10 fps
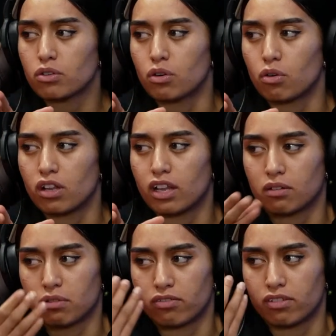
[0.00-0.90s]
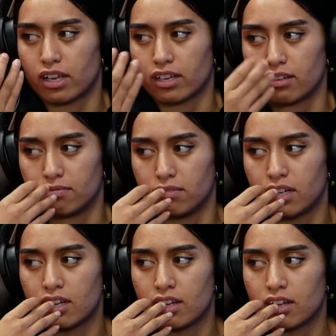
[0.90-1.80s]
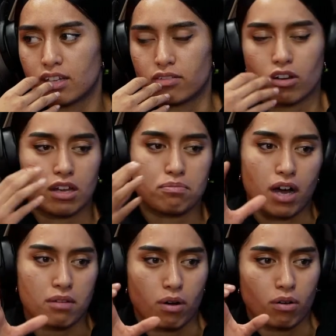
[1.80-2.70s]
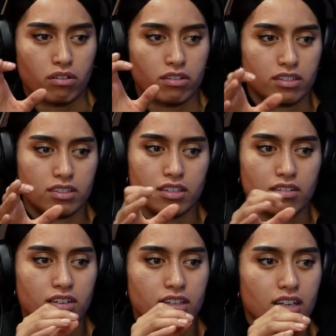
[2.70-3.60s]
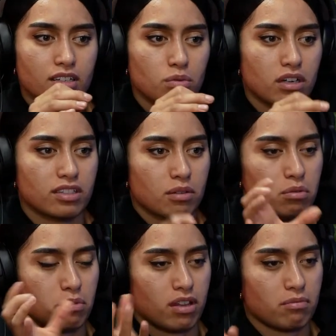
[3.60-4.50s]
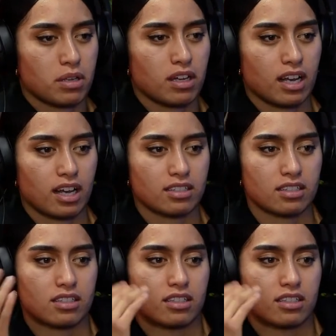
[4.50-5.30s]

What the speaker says: you call it, like with like, you've got like bipolar and stuff like that as well, is that would be classed as